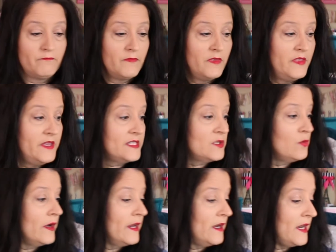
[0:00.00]
this
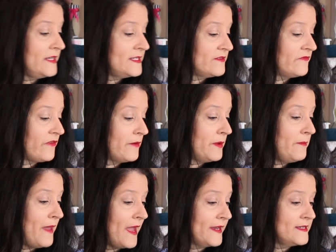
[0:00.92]
one. It's from a
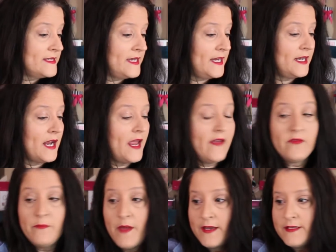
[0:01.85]
magazine. I
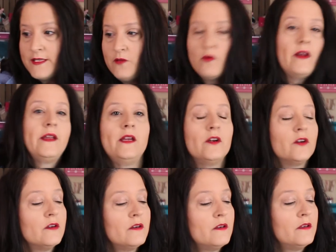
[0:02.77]
have the magazine right
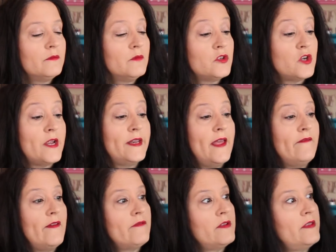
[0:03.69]
here. Tried to
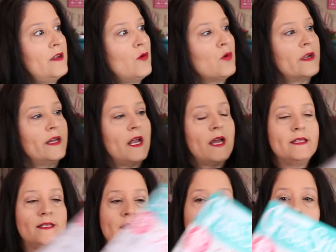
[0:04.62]
have everything
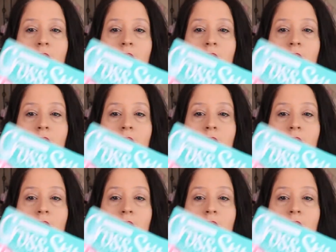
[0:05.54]
organized.